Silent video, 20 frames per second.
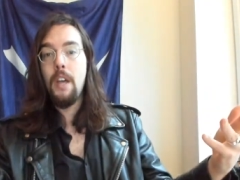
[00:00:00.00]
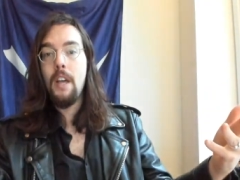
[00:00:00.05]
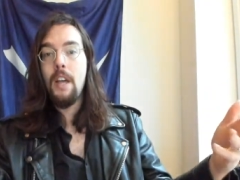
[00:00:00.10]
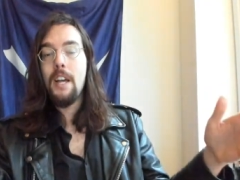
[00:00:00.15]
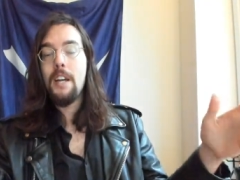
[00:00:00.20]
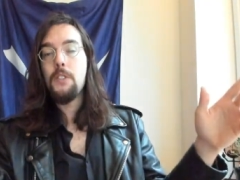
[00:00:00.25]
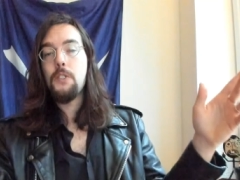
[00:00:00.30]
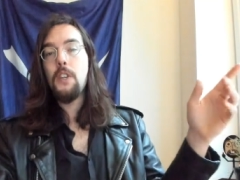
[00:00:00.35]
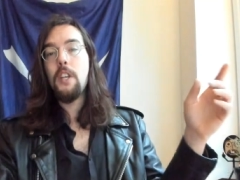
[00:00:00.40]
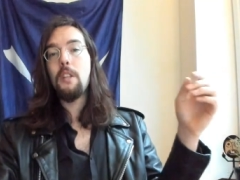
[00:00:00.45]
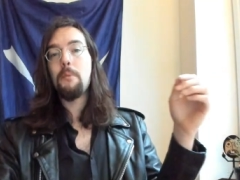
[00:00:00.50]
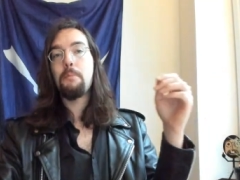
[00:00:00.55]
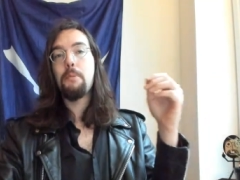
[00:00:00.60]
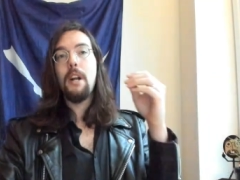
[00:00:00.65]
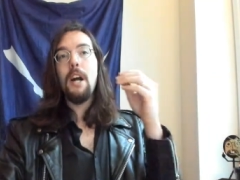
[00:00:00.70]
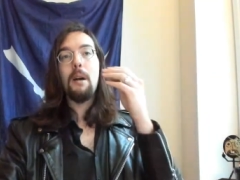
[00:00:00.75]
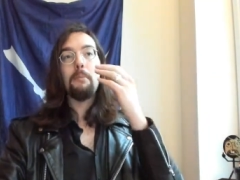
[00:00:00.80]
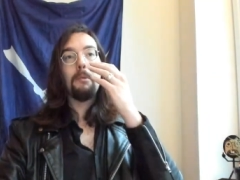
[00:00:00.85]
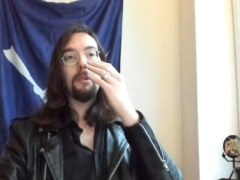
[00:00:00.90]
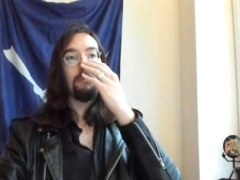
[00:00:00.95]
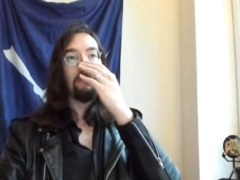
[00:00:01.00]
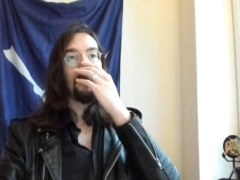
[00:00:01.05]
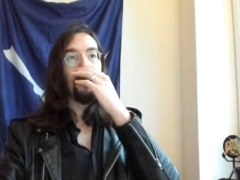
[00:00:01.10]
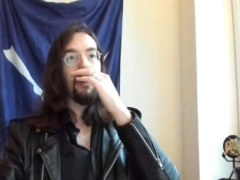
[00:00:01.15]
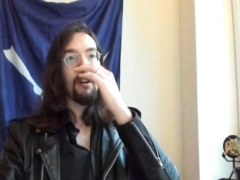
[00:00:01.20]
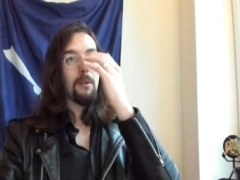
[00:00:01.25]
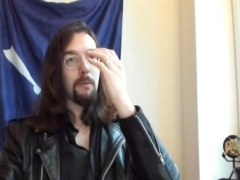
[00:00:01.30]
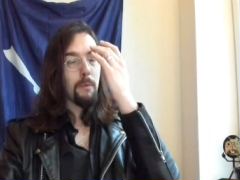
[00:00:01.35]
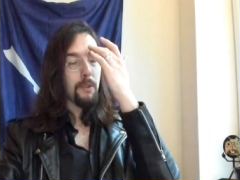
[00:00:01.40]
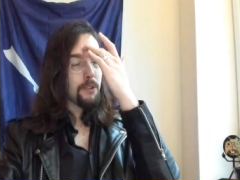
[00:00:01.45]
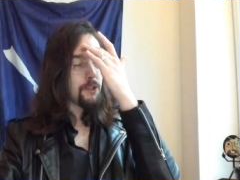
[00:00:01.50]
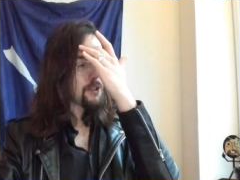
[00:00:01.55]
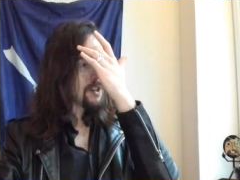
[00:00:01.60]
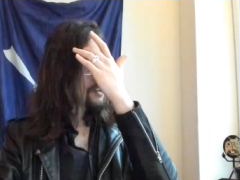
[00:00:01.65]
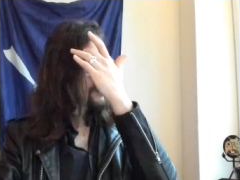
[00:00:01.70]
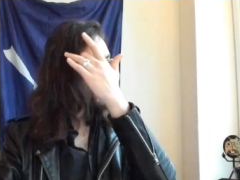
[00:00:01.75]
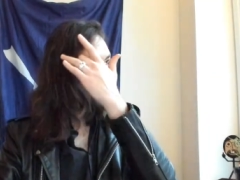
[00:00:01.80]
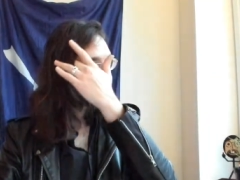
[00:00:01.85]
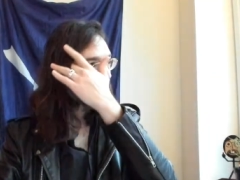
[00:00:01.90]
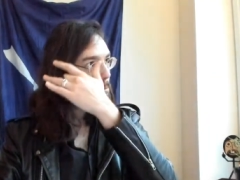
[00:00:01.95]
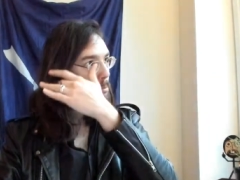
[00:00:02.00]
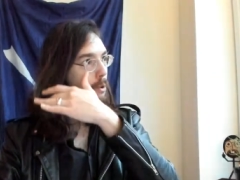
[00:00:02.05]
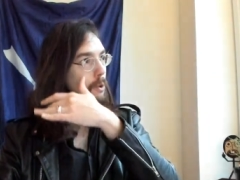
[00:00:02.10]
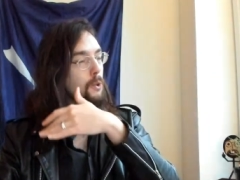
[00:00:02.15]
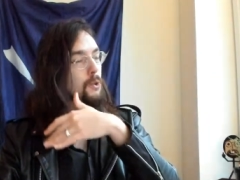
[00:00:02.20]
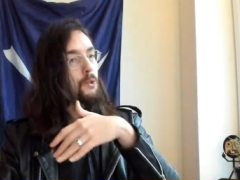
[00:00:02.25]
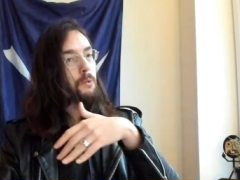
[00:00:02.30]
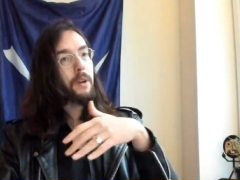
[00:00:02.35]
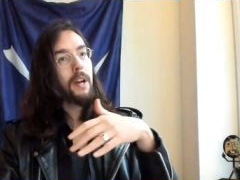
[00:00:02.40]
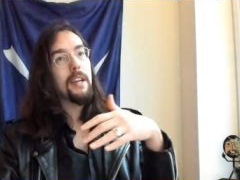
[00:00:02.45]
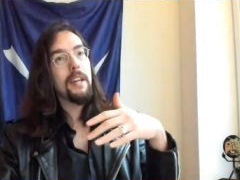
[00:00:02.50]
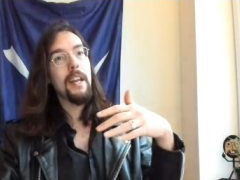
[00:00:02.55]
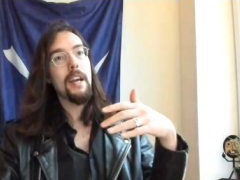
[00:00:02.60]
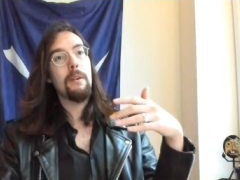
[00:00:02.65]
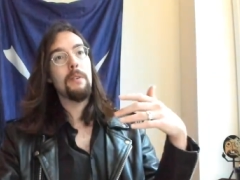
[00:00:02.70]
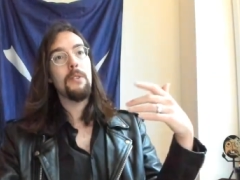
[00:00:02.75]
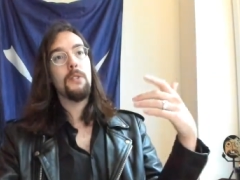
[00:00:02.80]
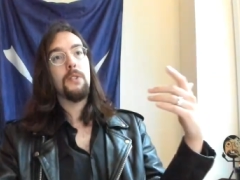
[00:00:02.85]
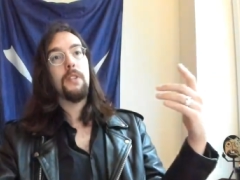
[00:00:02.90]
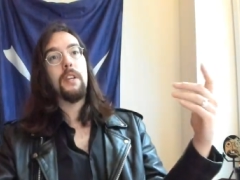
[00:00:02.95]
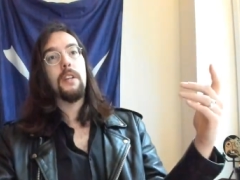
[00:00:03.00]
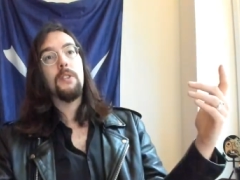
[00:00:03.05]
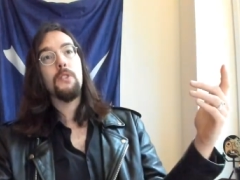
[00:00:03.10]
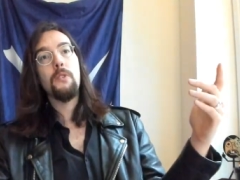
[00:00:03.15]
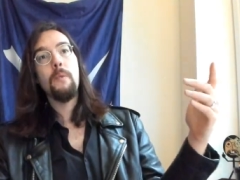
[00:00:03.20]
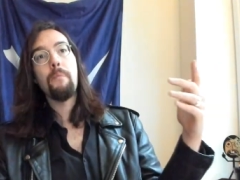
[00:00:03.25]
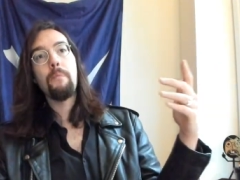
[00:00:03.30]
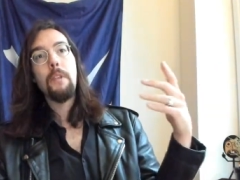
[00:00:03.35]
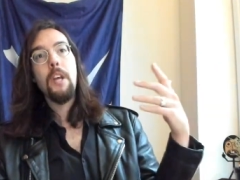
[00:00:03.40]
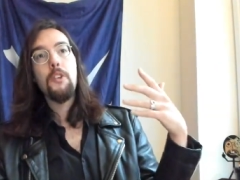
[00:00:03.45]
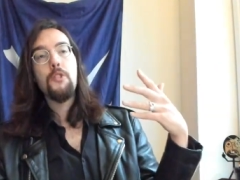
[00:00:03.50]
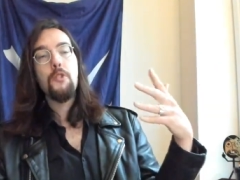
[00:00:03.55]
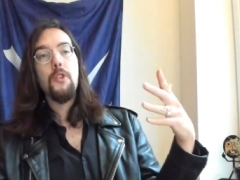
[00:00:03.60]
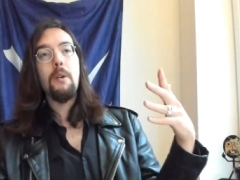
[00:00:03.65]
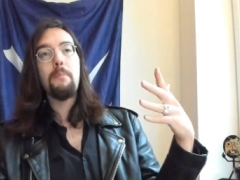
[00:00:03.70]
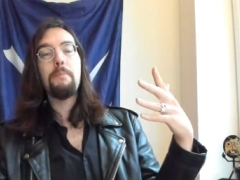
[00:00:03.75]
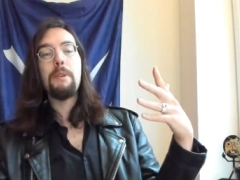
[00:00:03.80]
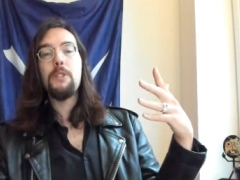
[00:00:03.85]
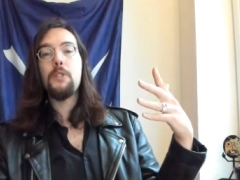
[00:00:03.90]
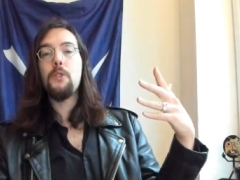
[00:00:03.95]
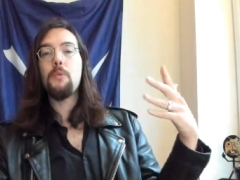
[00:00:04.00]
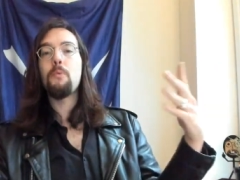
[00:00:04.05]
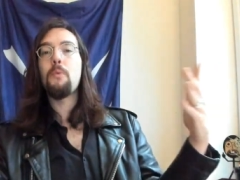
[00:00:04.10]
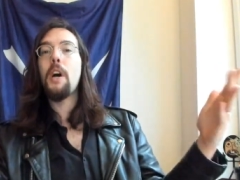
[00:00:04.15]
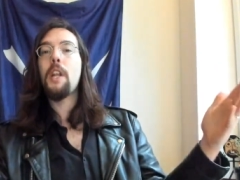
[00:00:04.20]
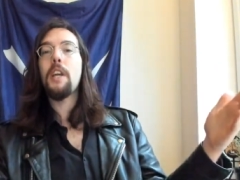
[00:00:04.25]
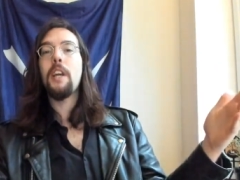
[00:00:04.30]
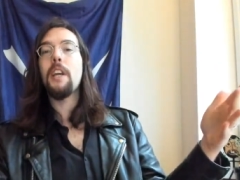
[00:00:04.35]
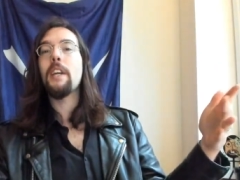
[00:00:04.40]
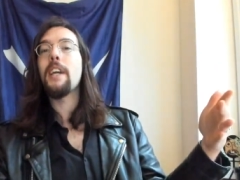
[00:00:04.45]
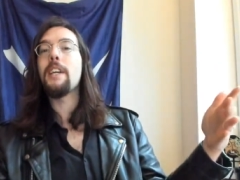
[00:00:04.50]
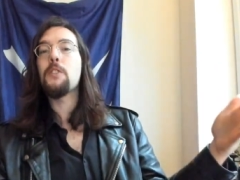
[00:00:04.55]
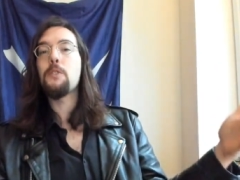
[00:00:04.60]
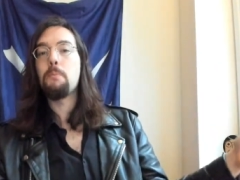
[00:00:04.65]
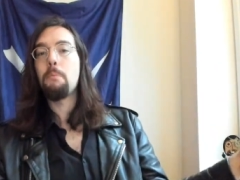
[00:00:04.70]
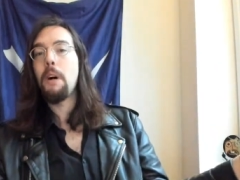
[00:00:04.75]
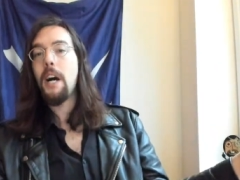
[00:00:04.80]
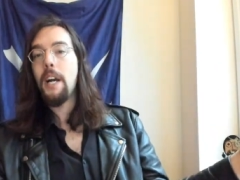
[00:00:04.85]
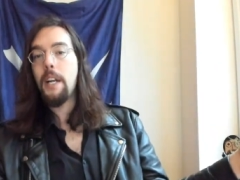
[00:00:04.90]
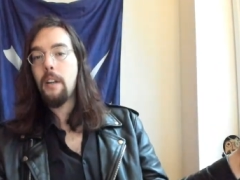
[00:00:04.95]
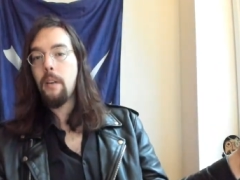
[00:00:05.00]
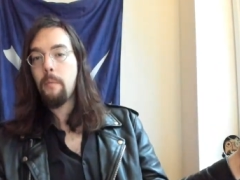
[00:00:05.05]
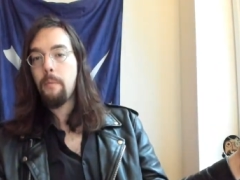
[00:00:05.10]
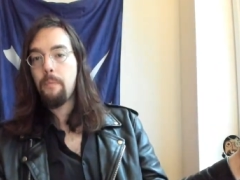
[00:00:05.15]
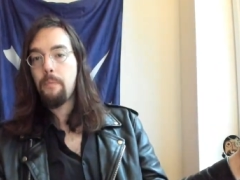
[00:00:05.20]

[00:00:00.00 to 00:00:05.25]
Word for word: See, the problem uh, with judging the polls right now is this. Trump isn't running against Biden.